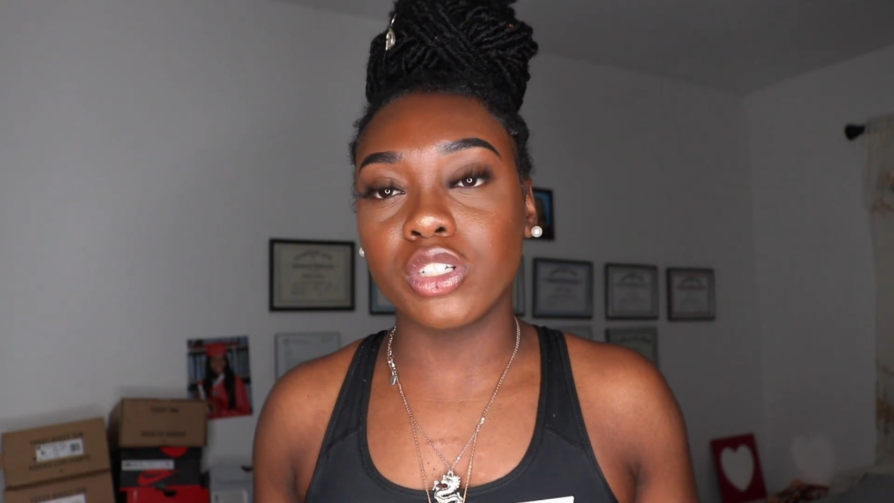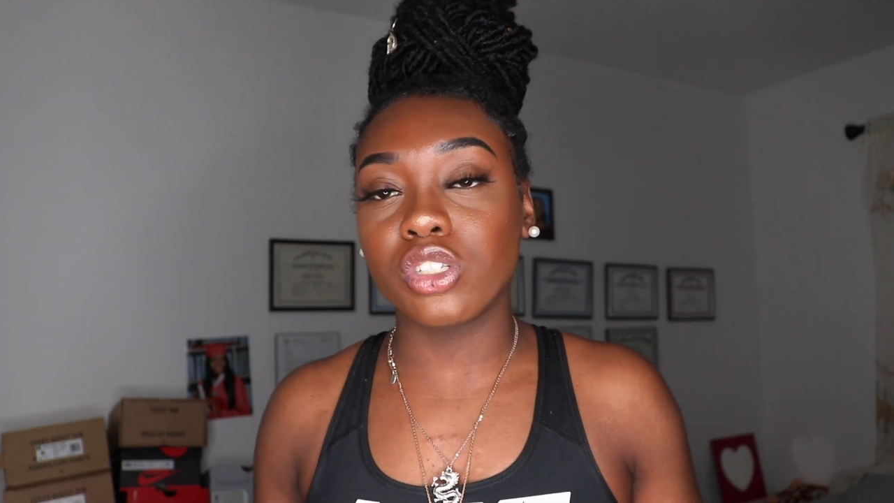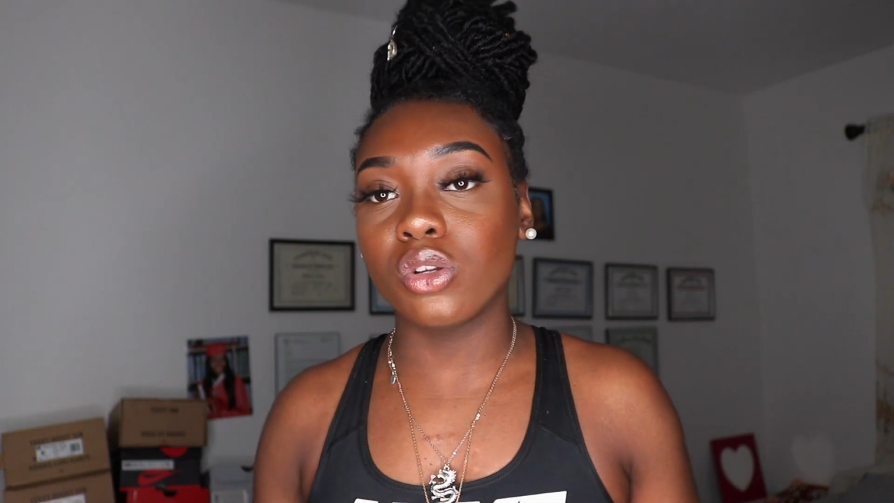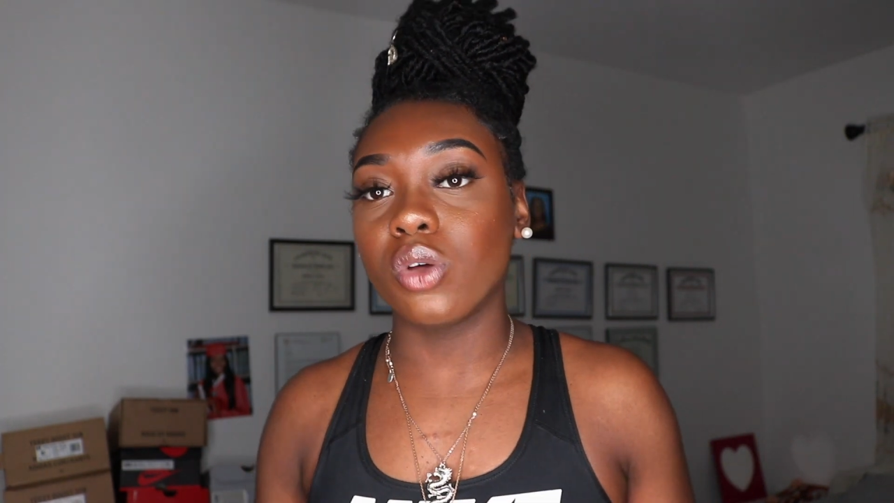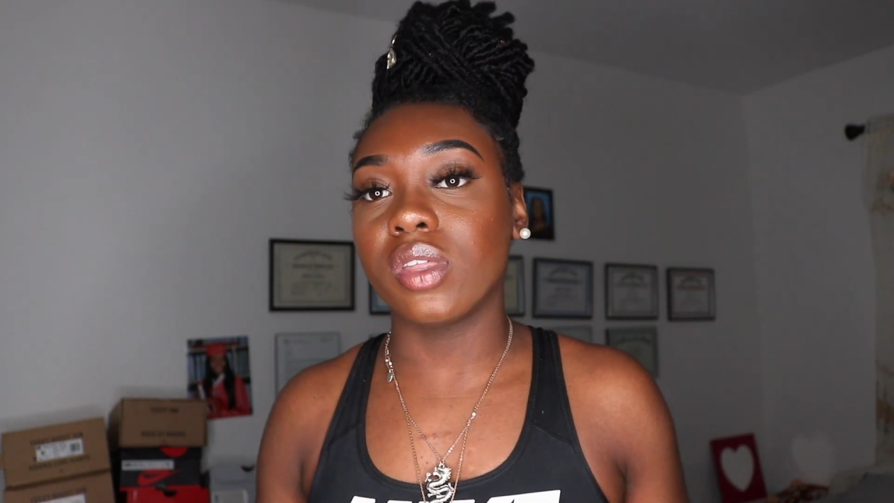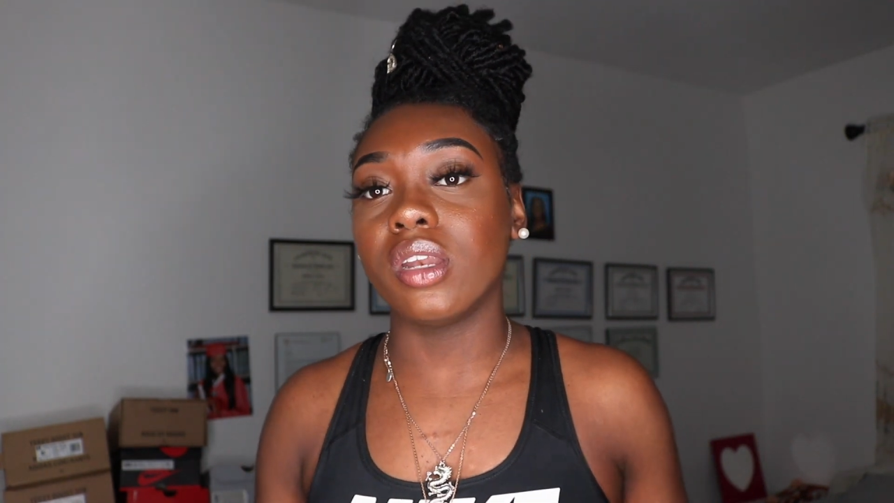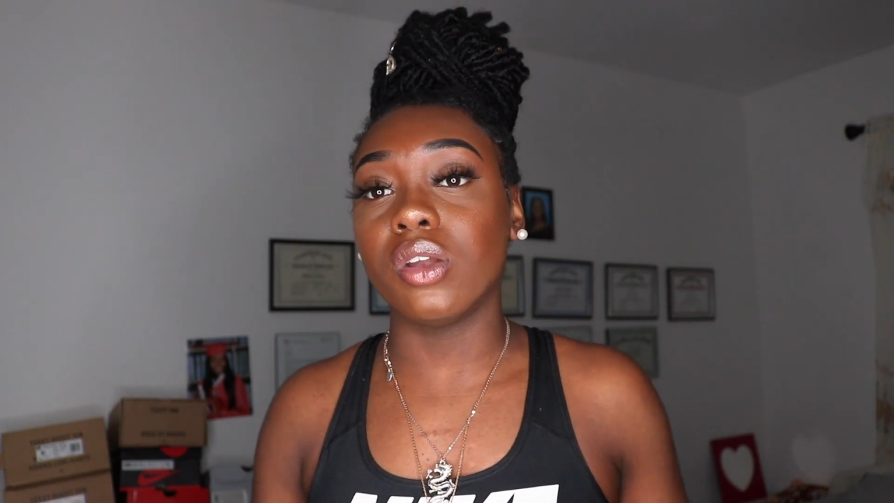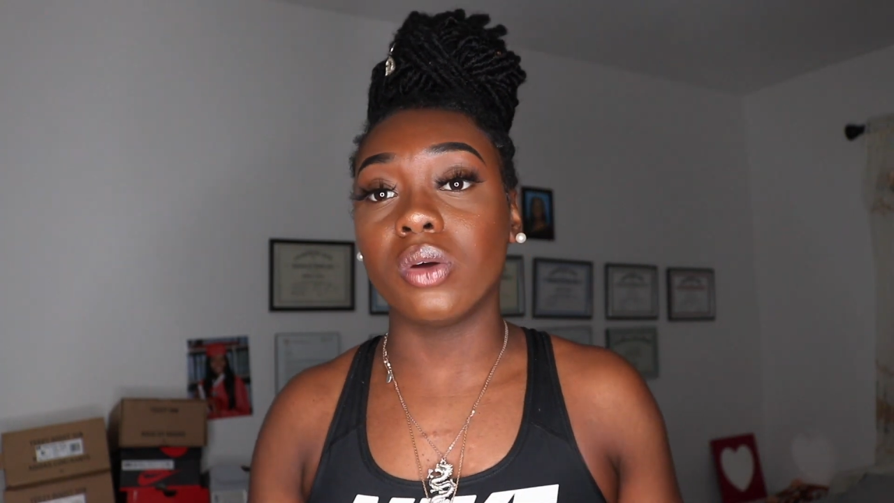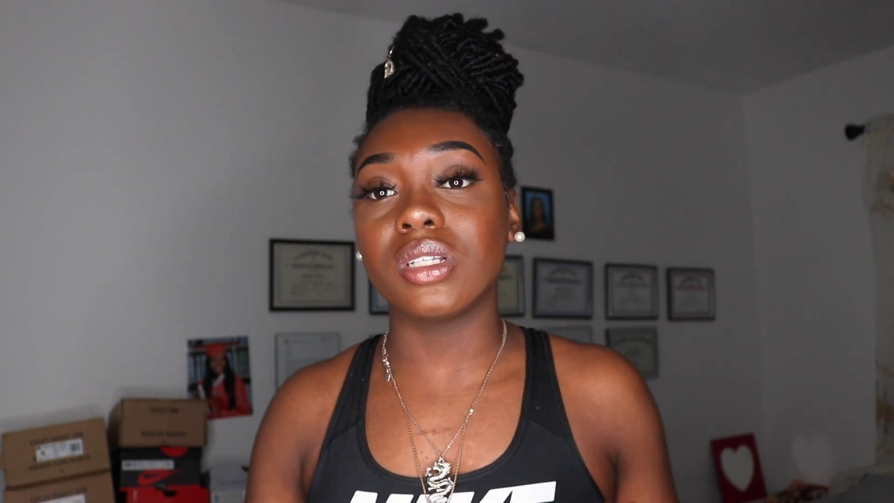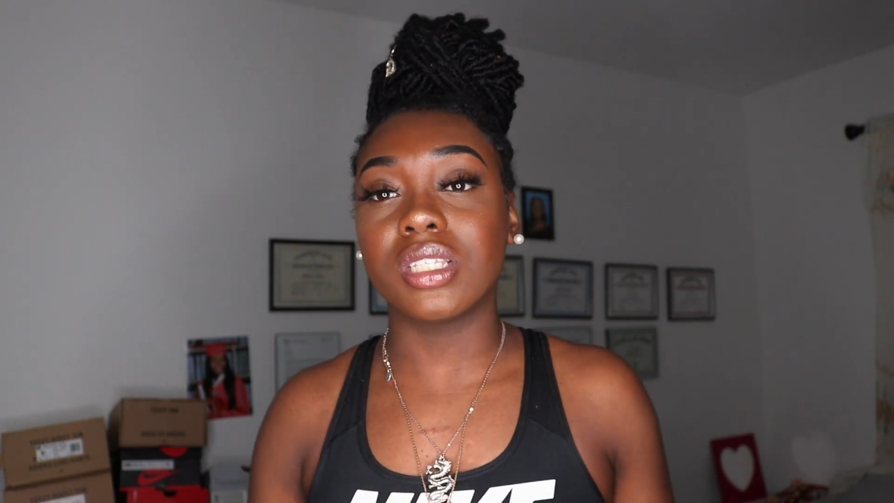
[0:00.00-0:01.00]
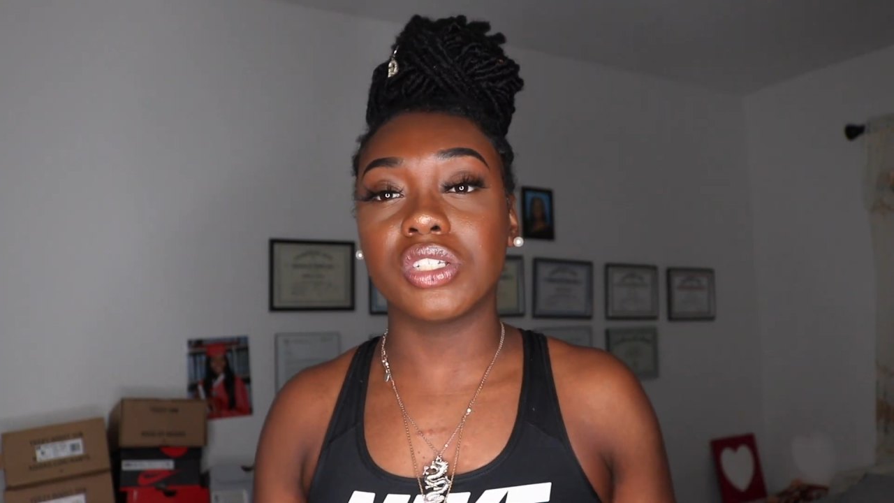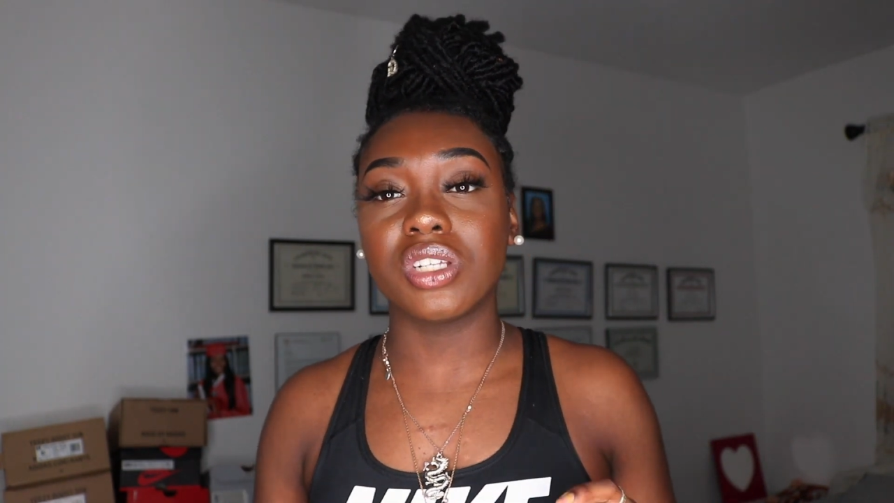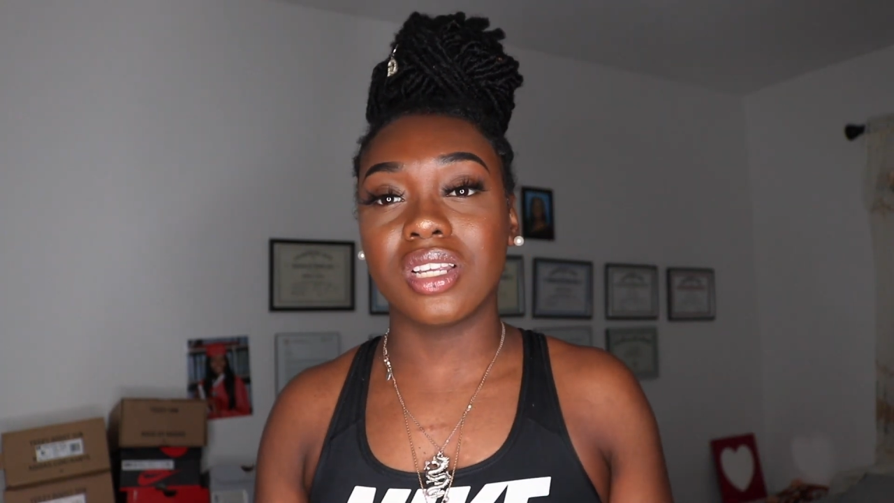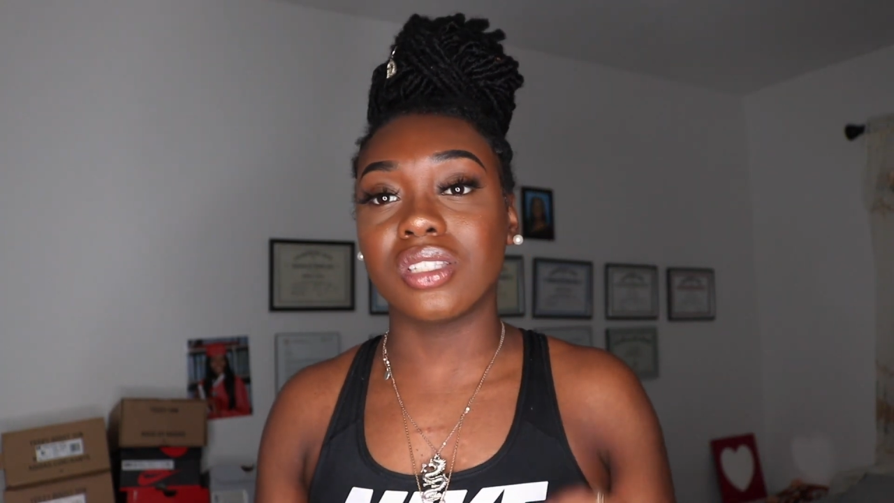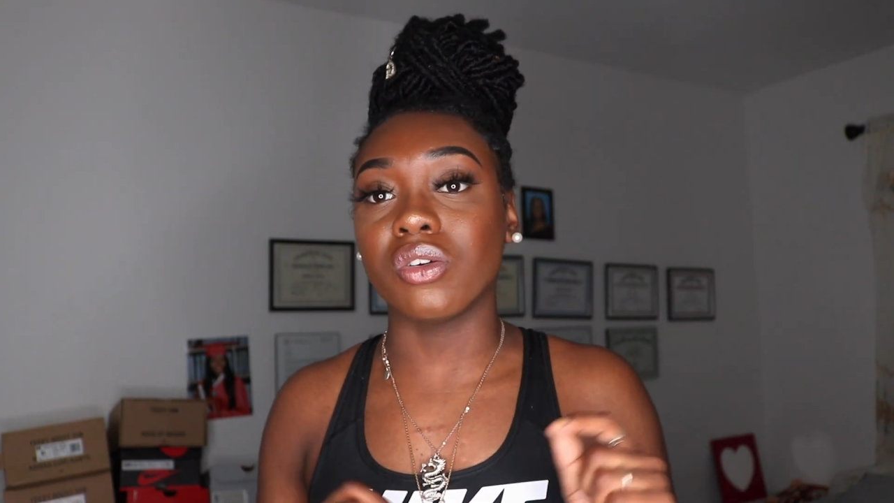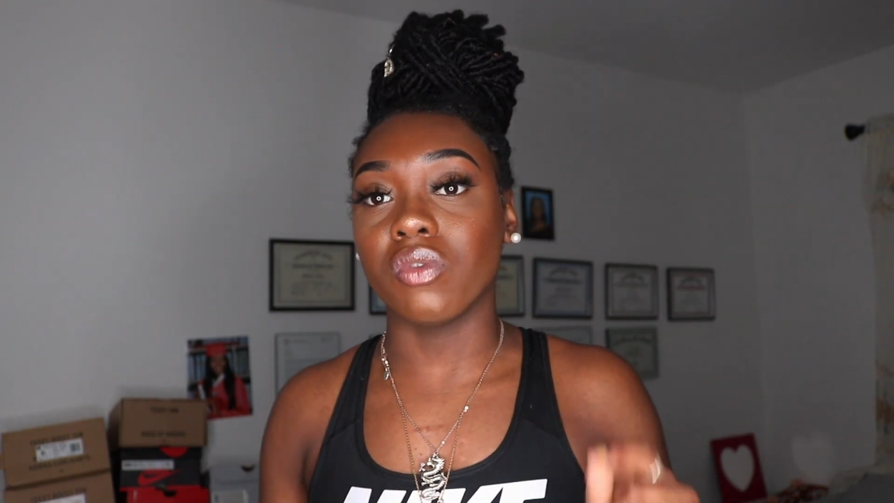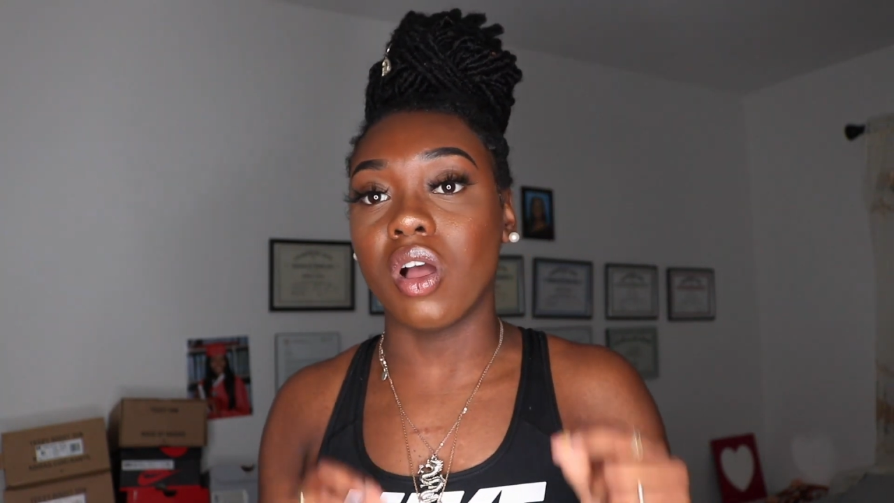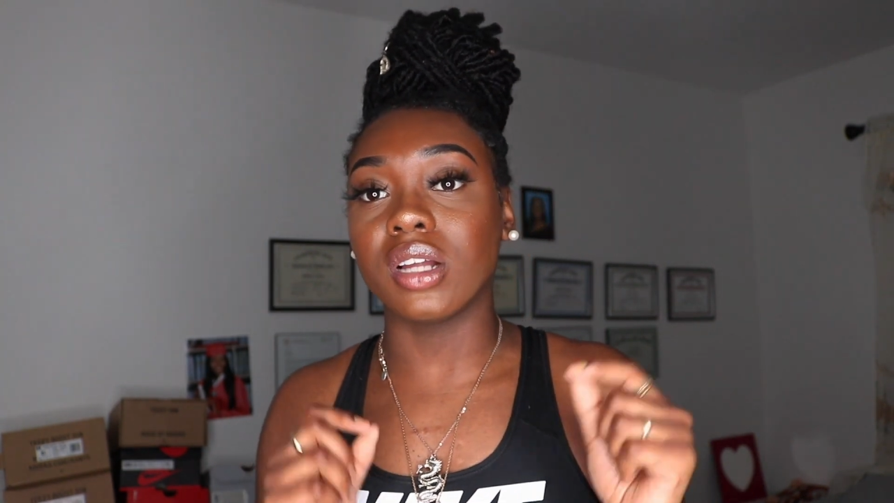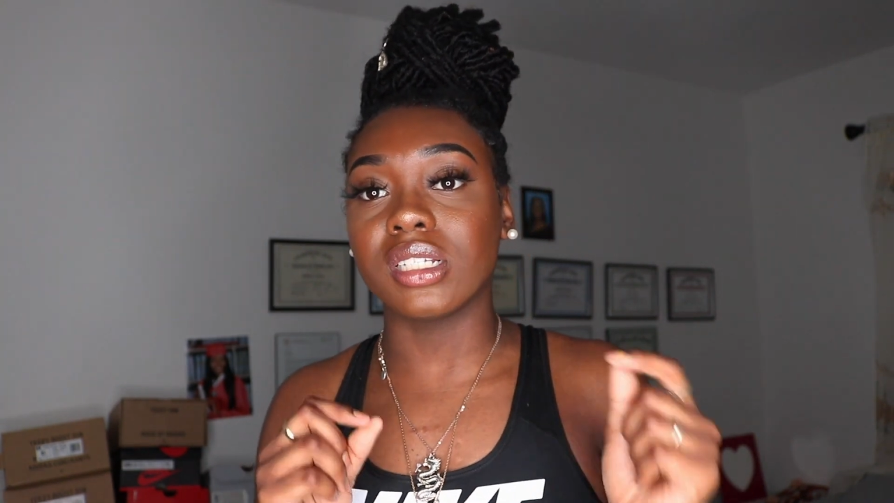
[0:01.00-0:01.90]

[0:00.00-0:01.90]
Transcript: just know that no decision is the wrong